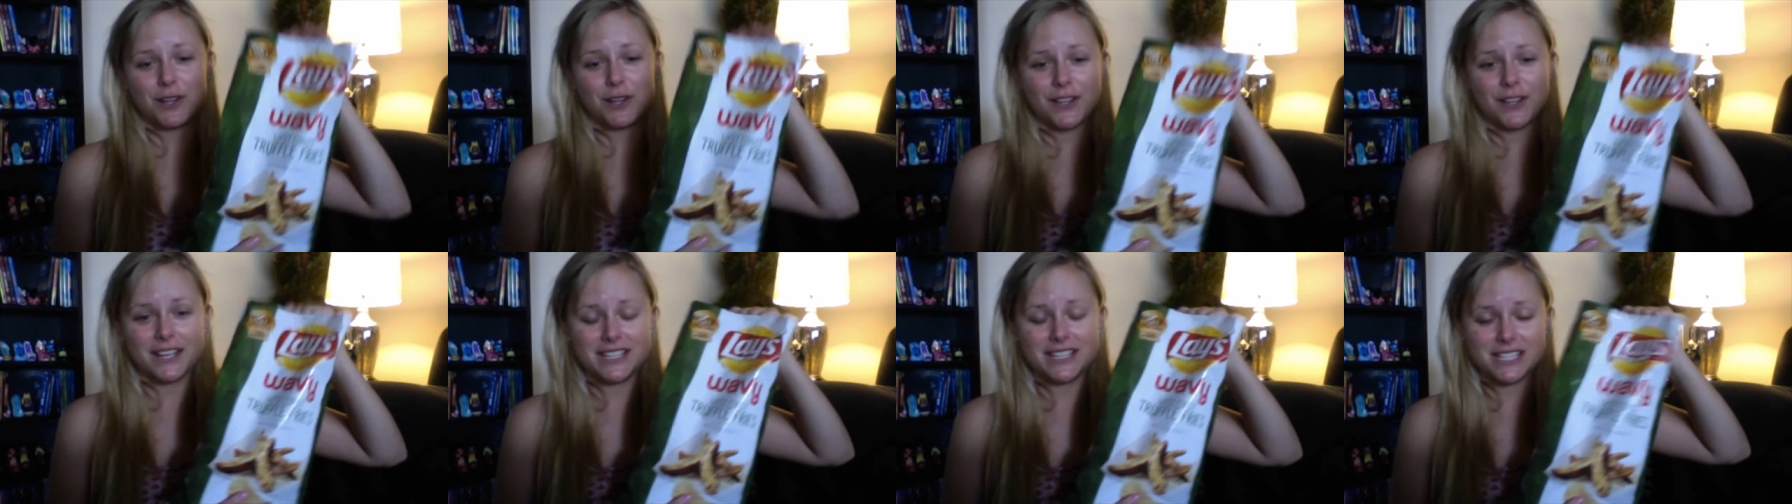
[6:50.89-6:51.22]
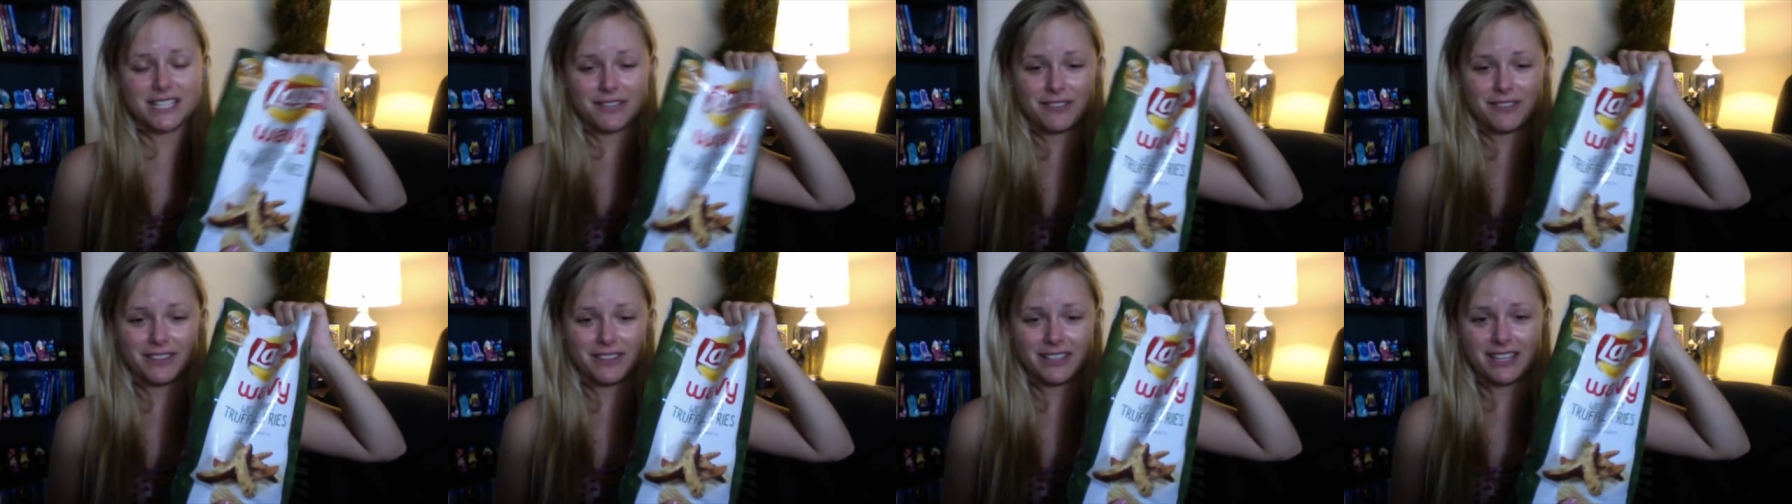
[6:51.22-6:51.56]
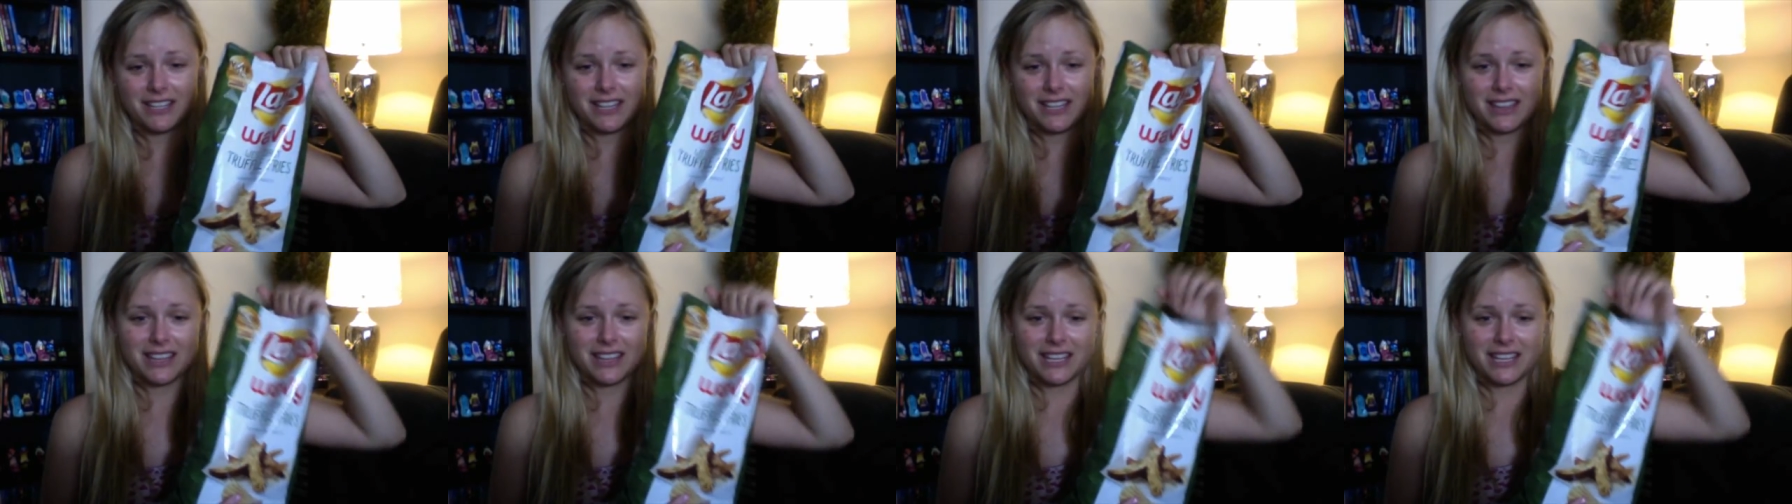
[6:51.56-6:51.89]
I definitely
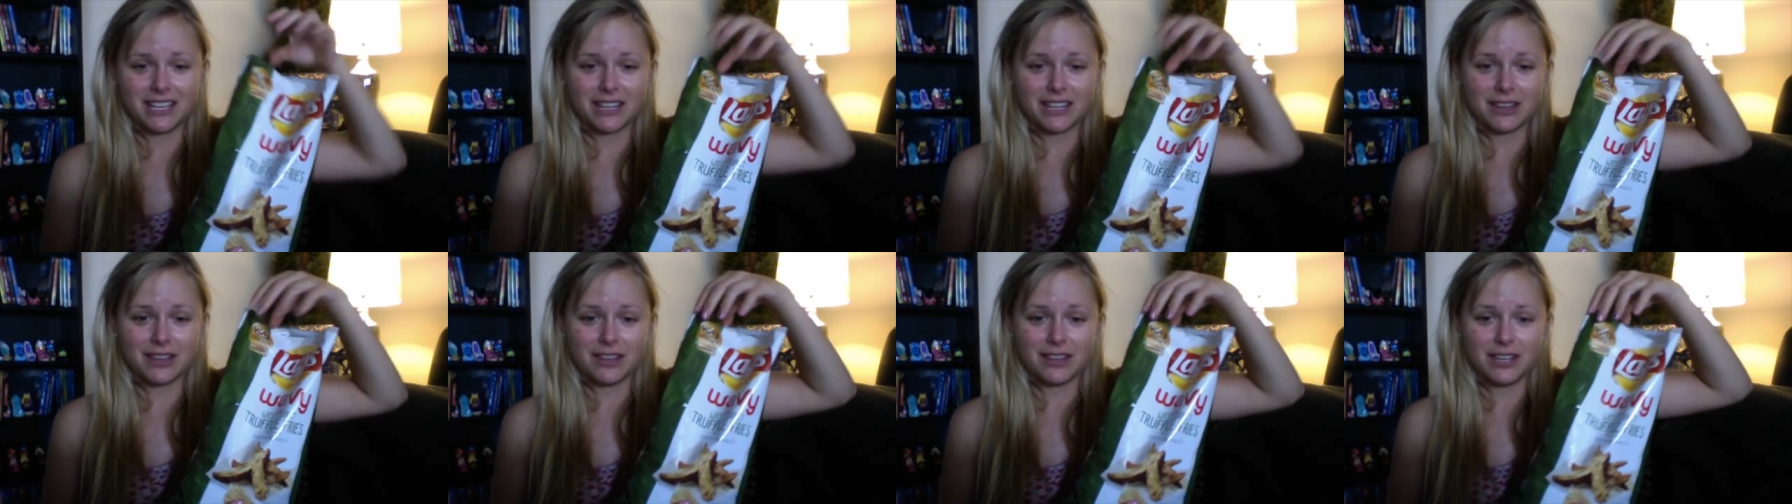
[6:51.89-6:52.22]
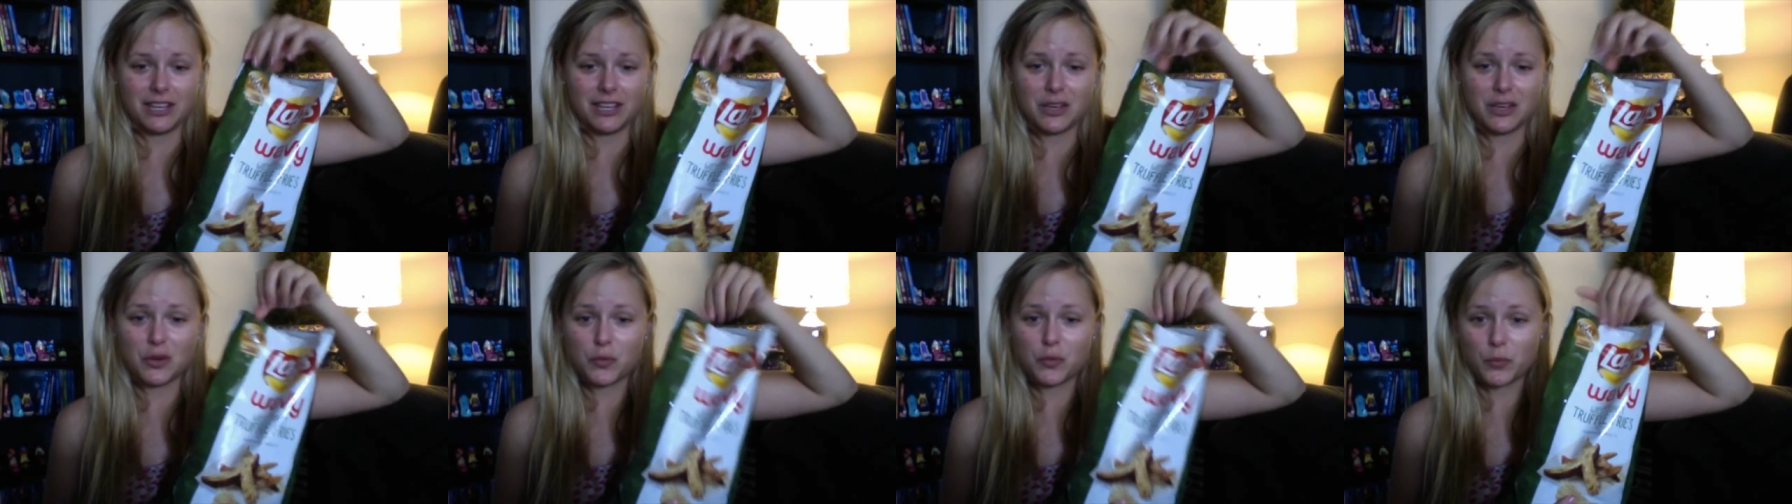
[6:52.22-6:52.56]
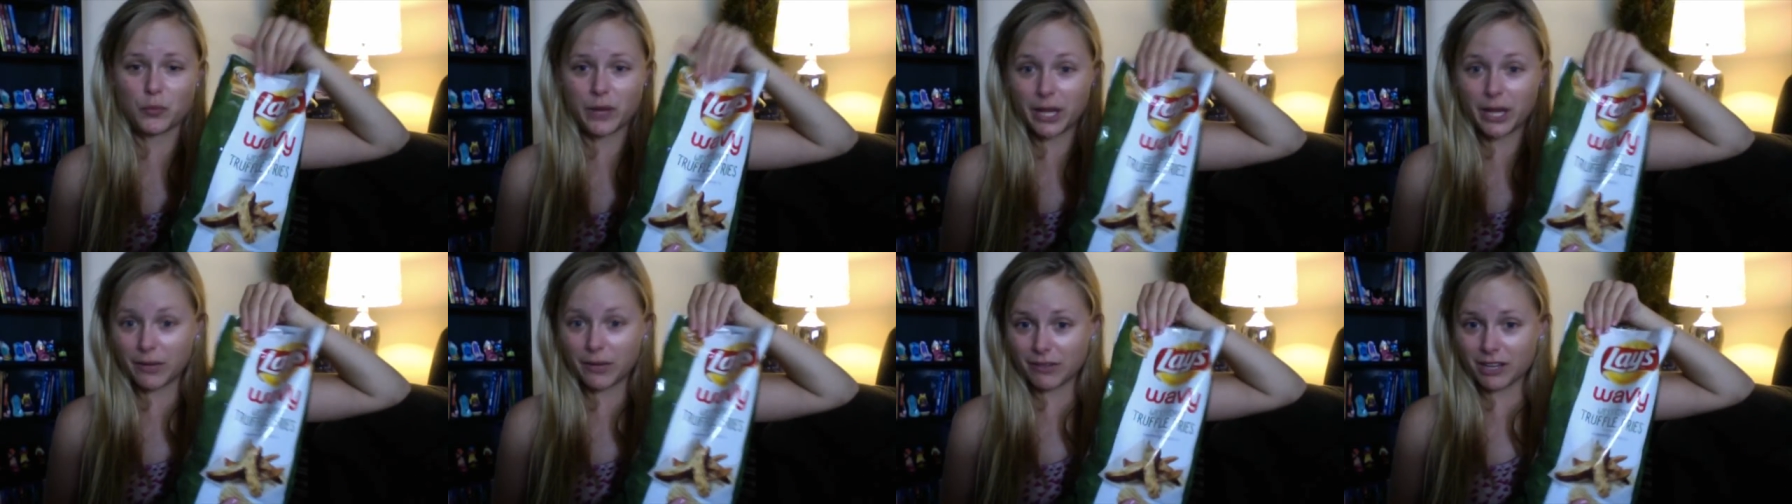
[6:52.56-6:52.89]
think the
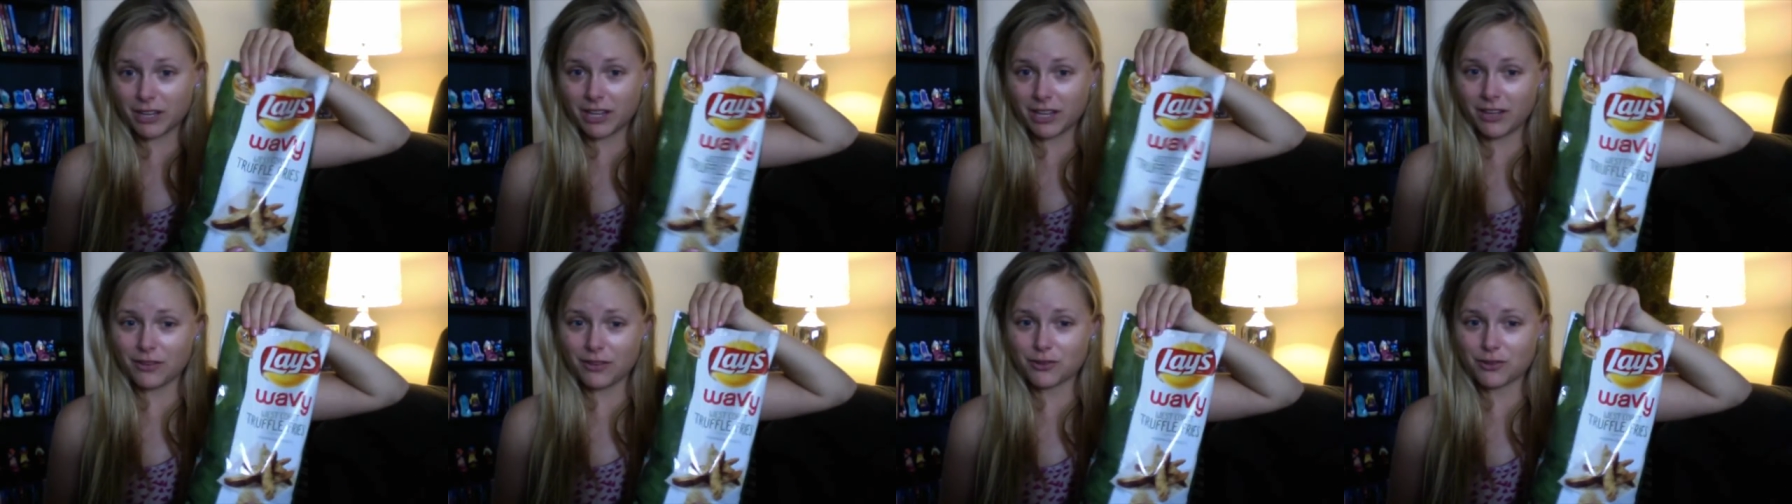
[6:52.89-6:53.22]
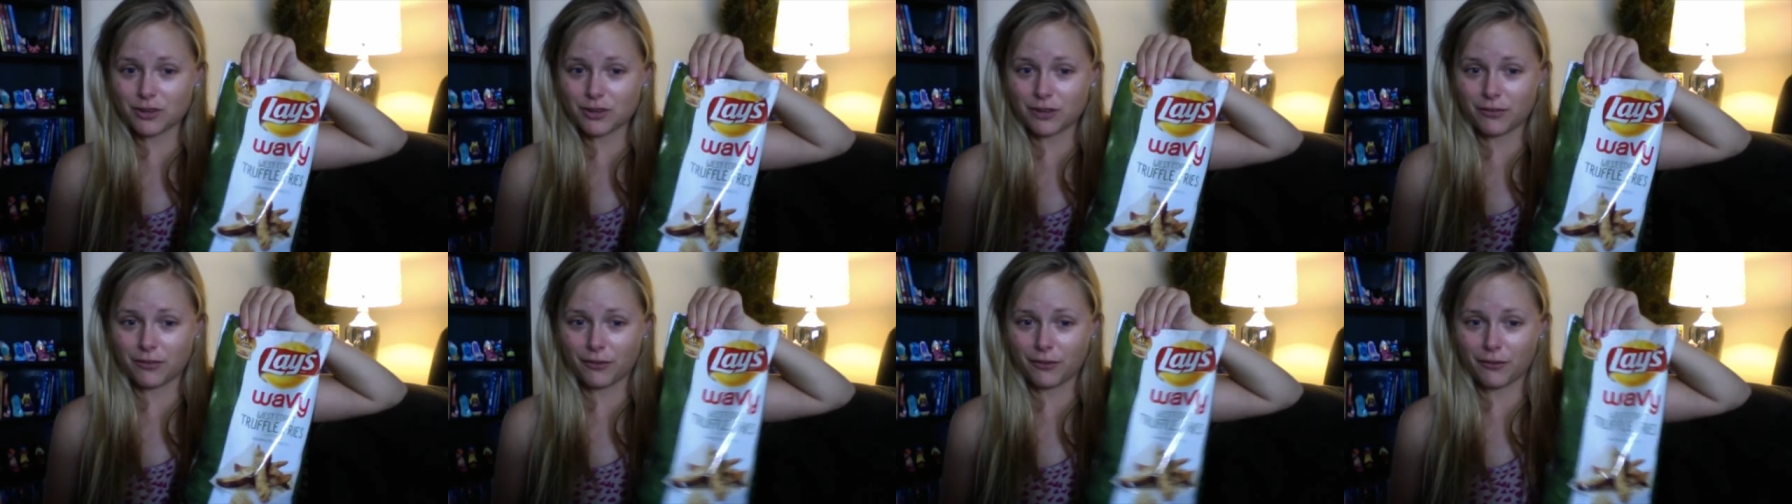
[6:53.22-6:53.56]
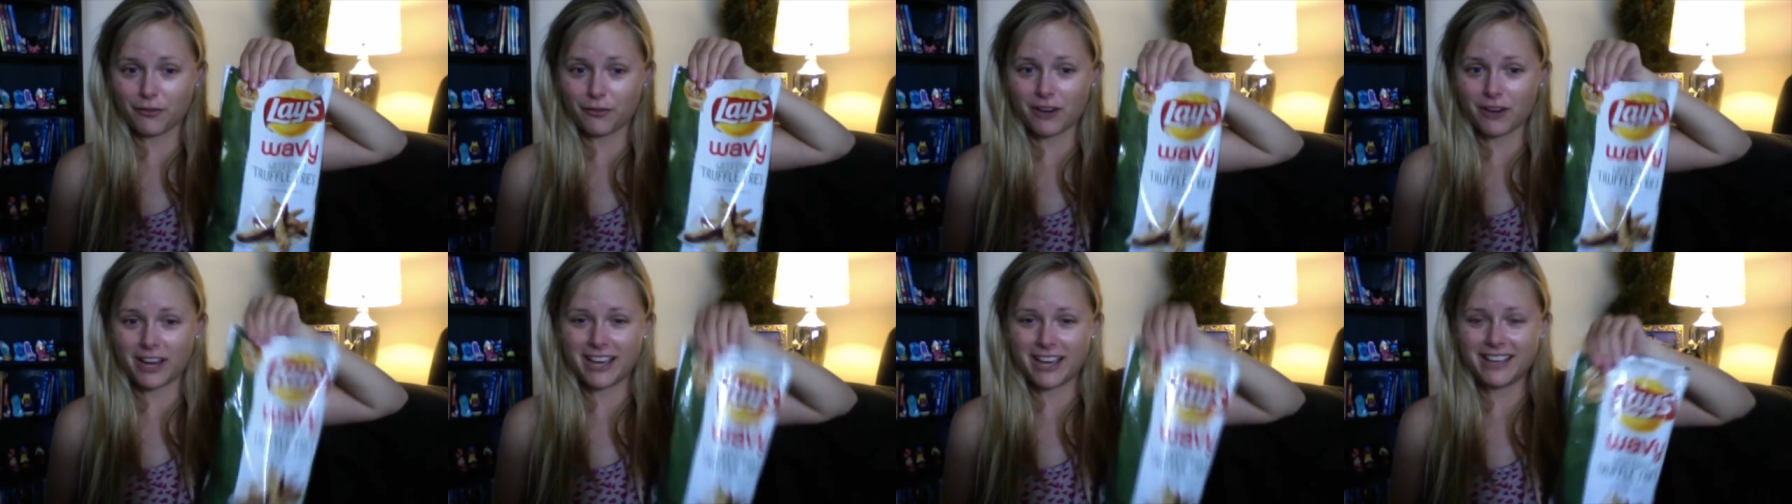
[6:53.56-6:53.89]
wavy truffle
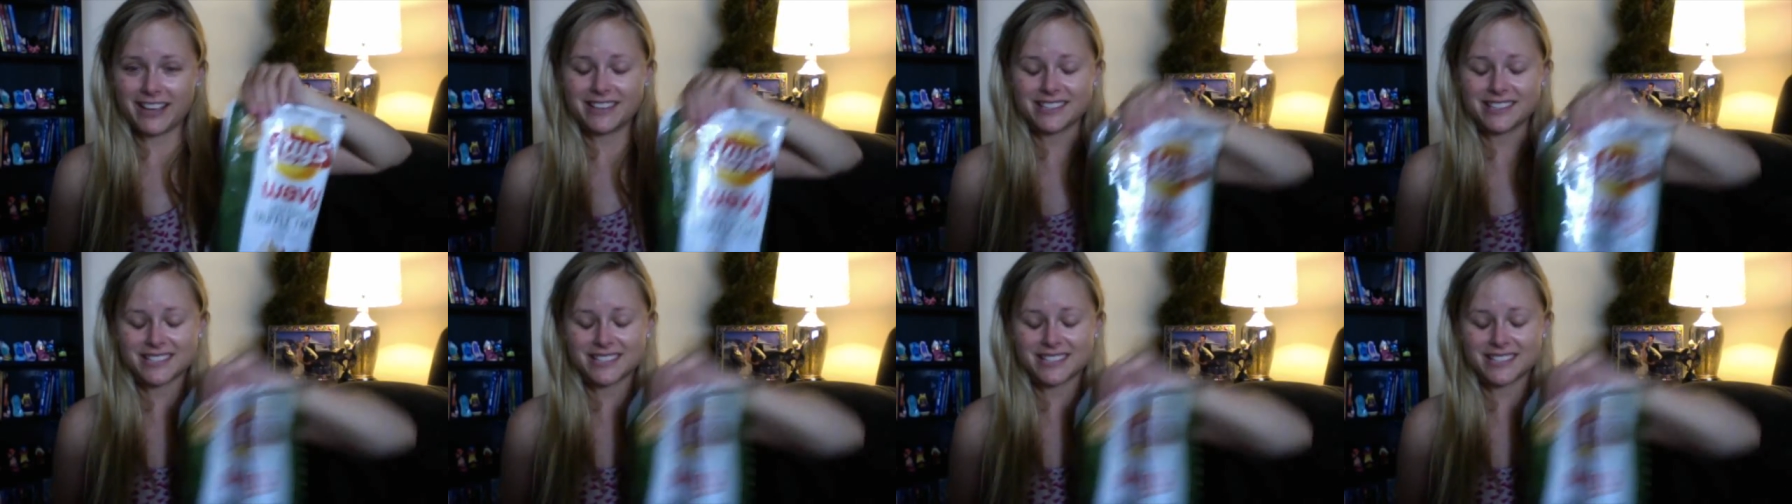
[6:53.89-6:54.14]
fries